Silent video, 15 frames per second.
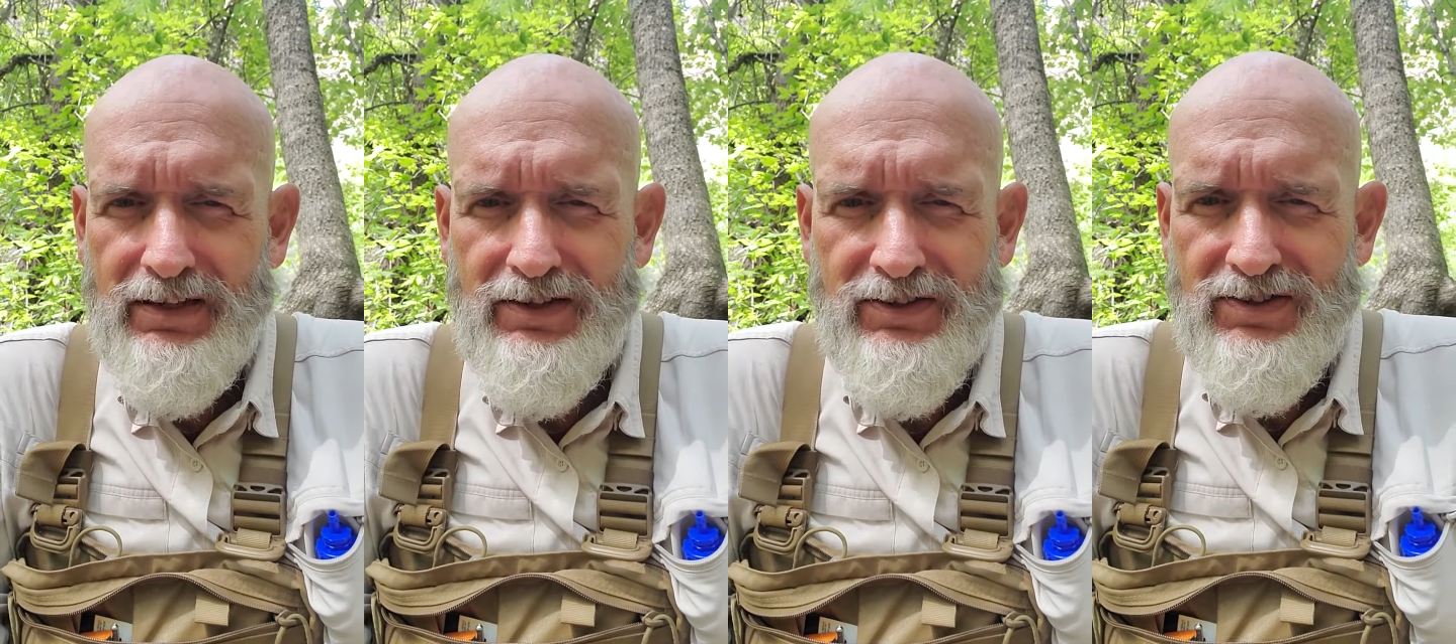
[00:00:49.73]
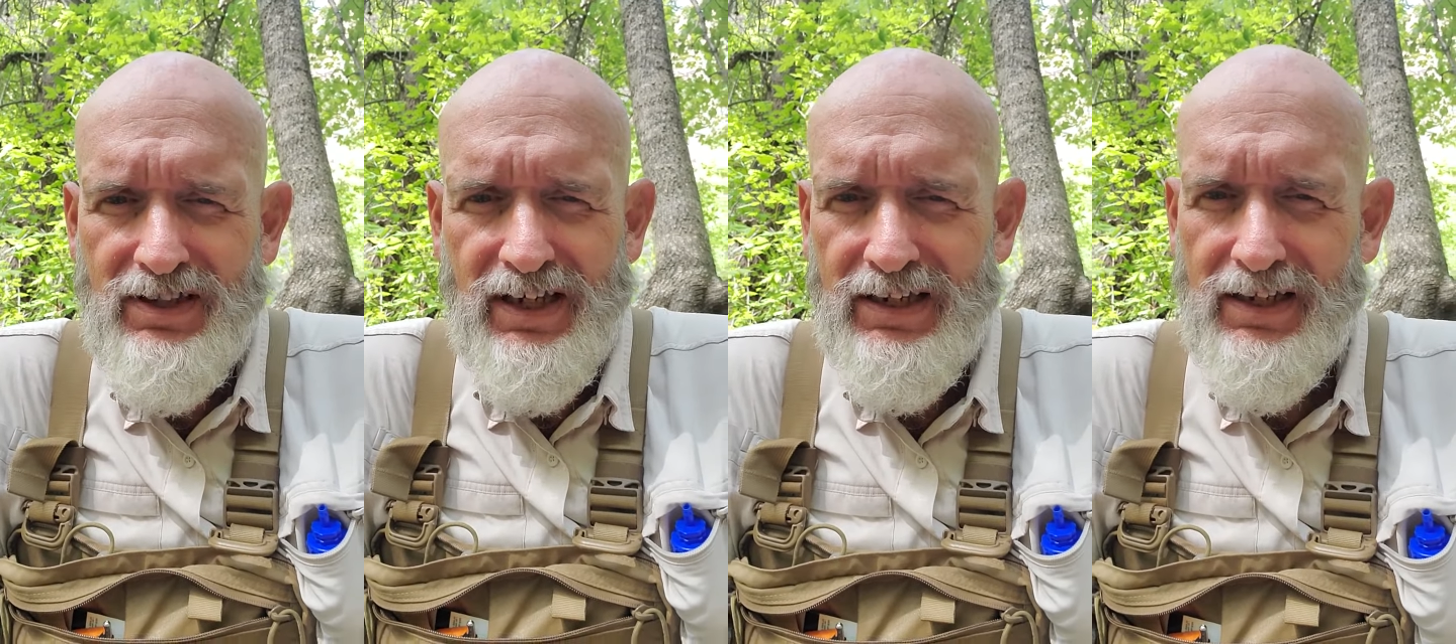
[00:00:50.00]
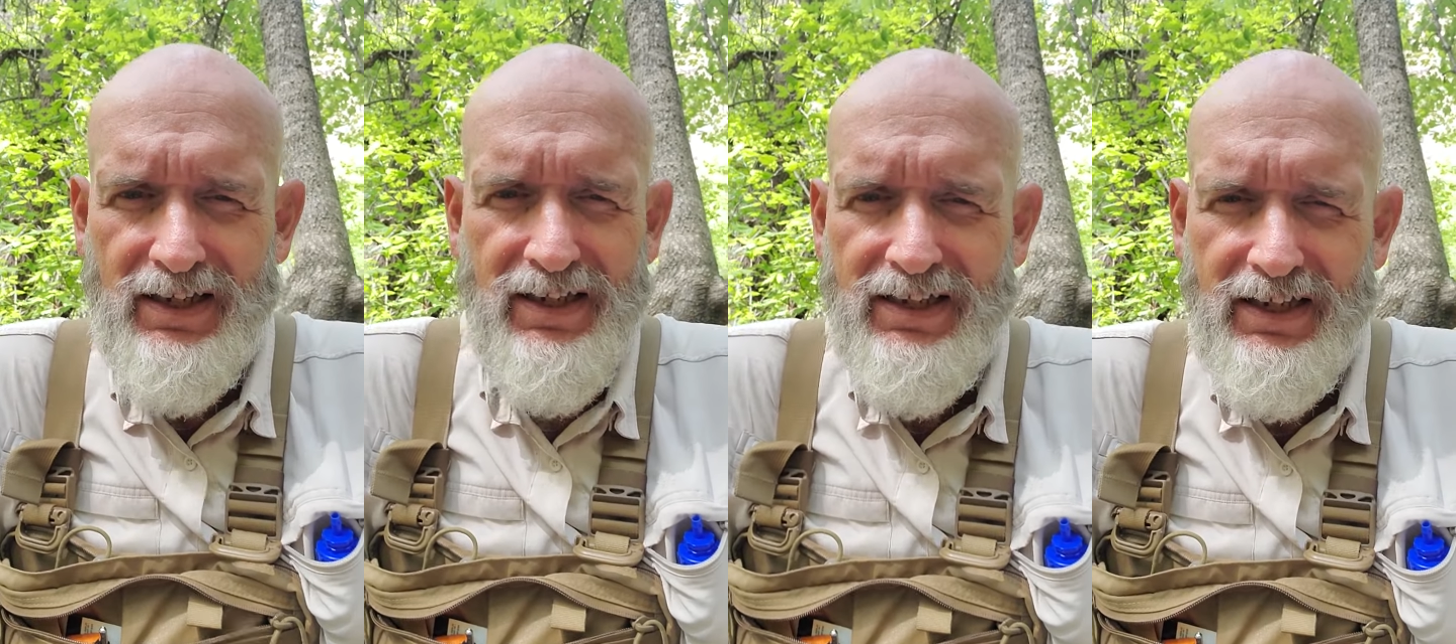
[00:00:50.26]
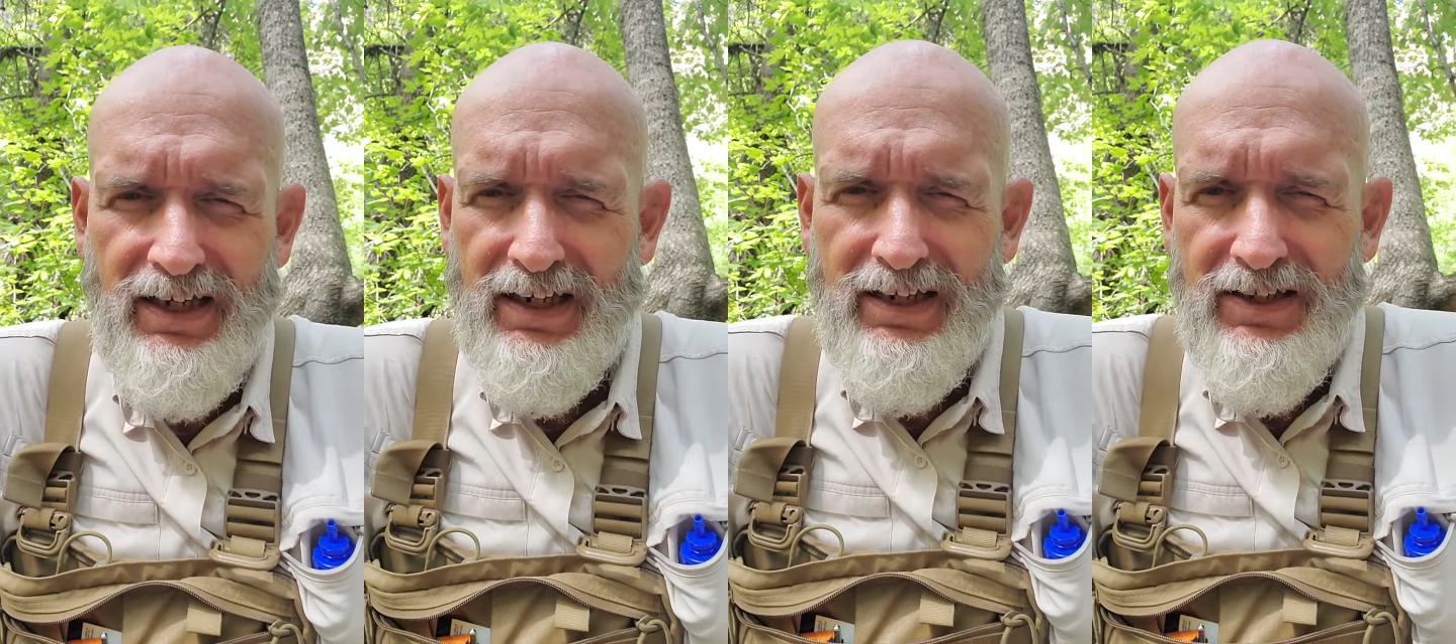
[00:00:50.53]
that's kind of
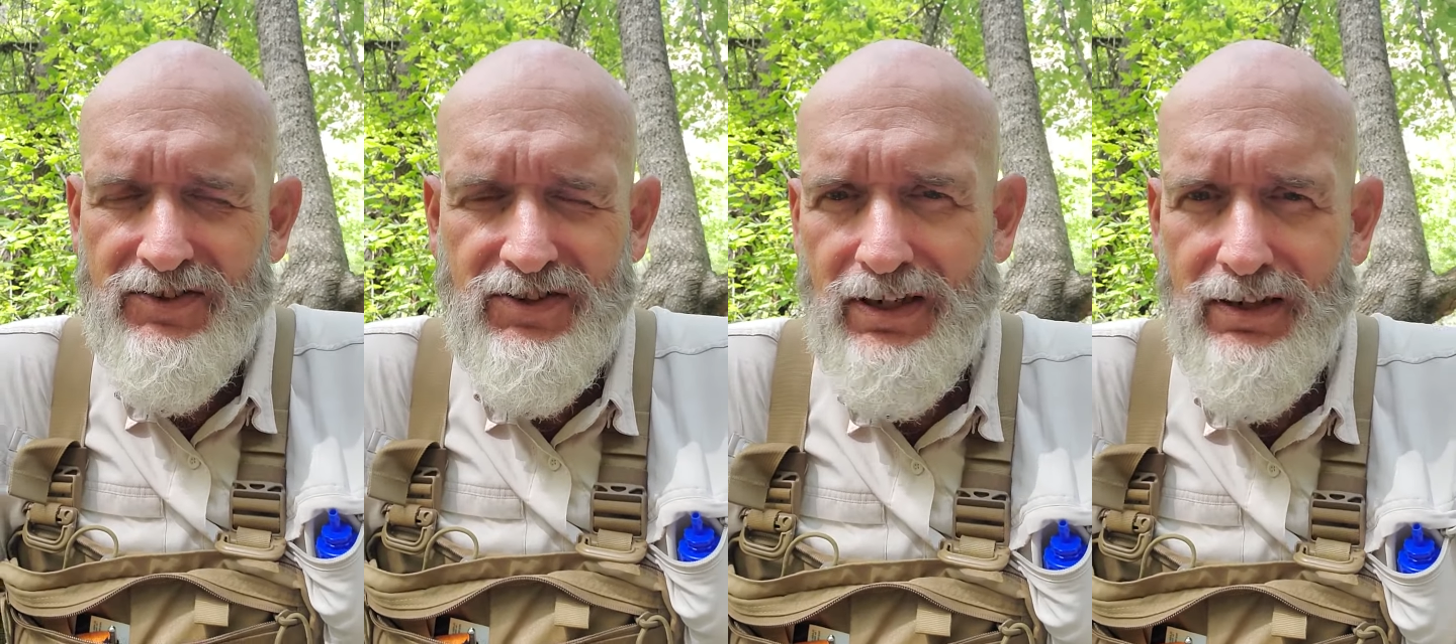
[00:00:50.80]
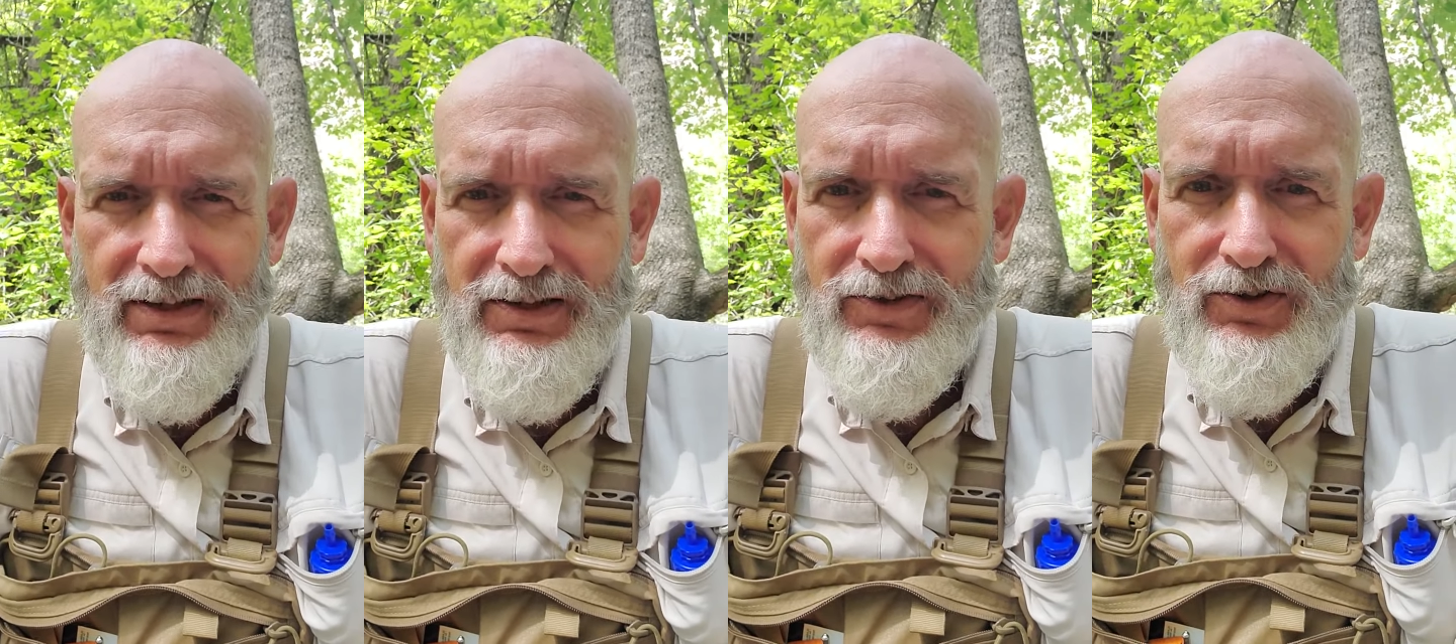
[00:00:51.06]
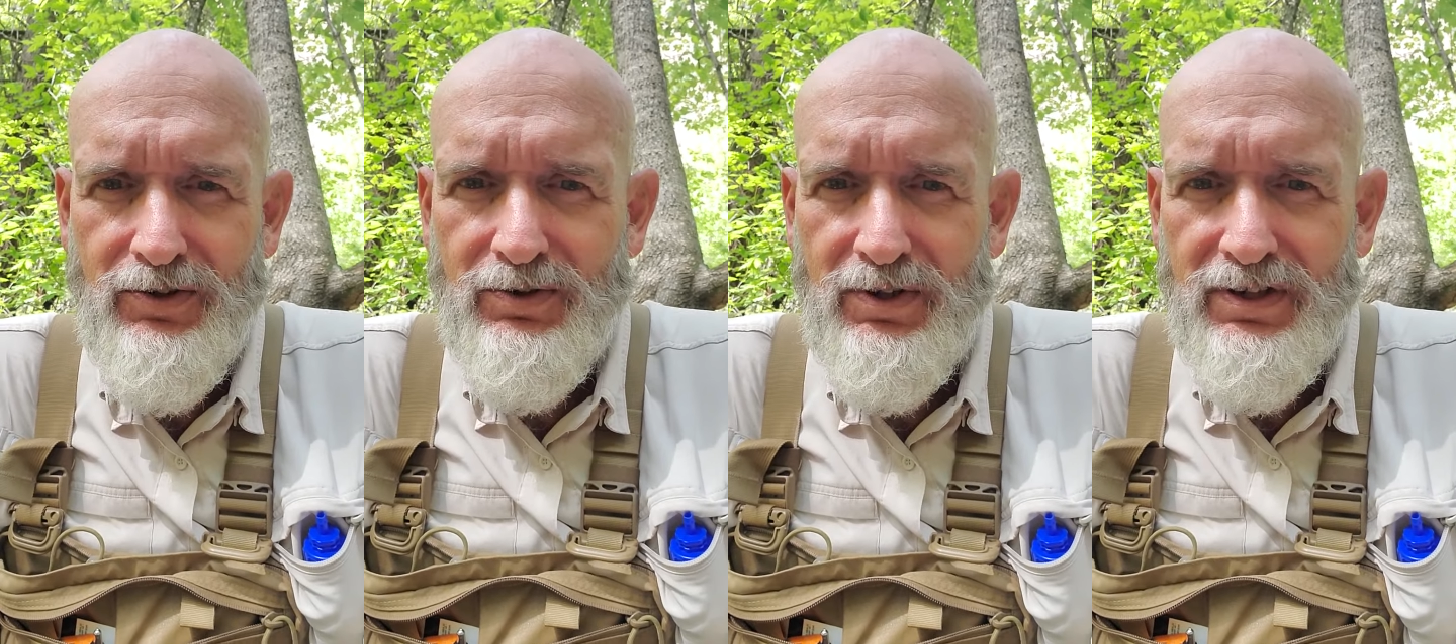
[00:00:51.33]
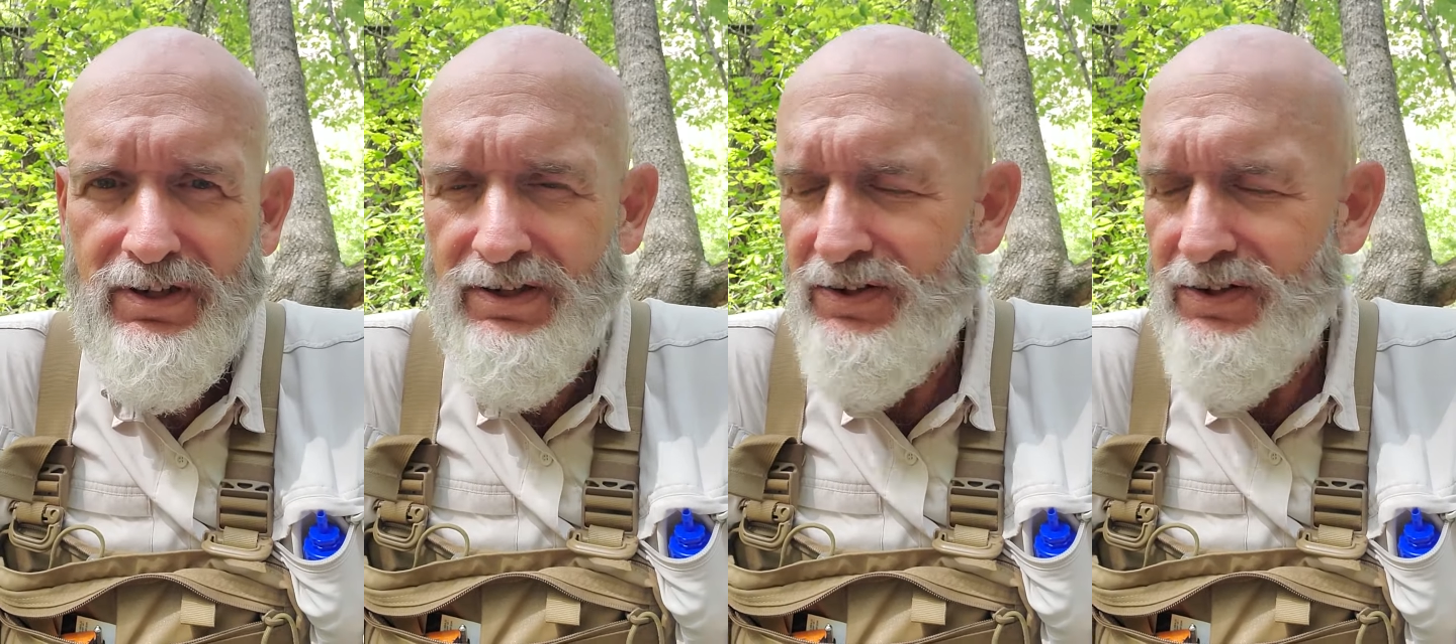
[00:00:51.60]
got to get settled into it.